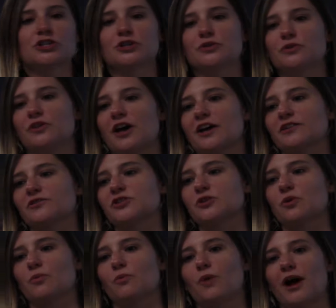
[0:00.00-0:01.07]
too, that
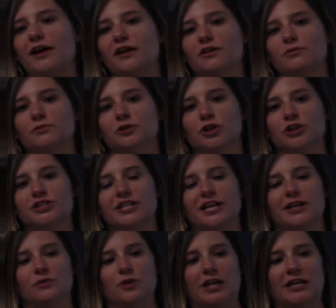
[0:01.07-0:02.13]
so I looked
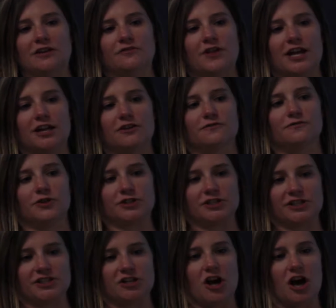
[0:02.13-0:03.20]
at innovative
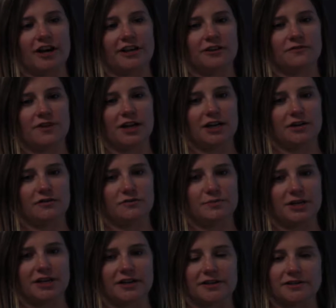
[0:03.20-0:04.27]
versus non-innovative
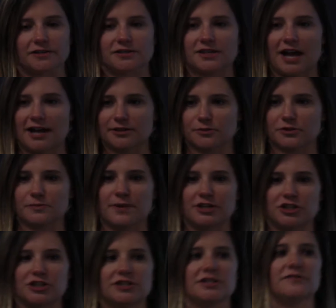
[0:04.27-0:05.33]
because, as was
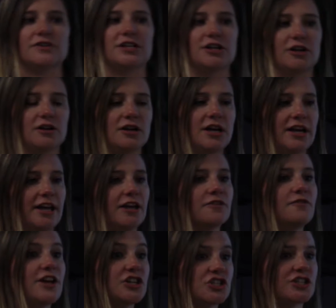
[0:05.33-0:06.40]
mentioned even here,
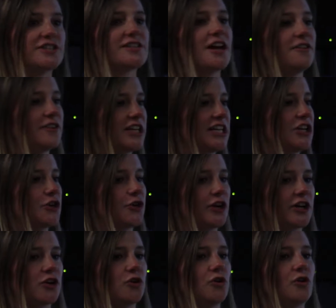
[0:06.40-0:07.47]
innovation is kind of a
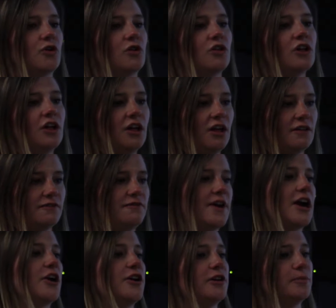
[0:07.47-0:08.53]
critical
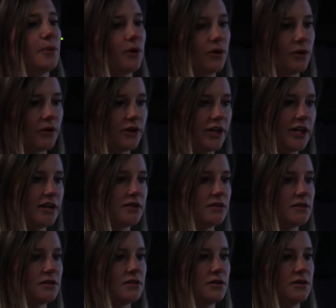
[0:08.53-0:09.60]
variable
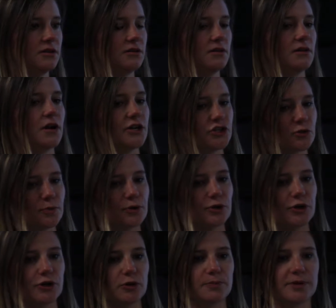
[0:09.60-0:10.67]
in
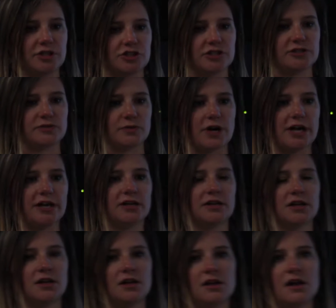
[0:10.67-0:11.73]
entrepreneurial pitches, right?
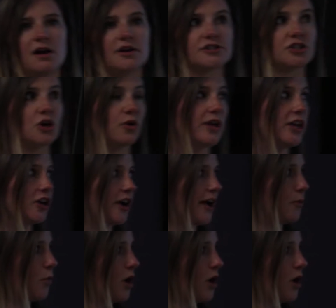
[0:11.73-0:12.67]
So here I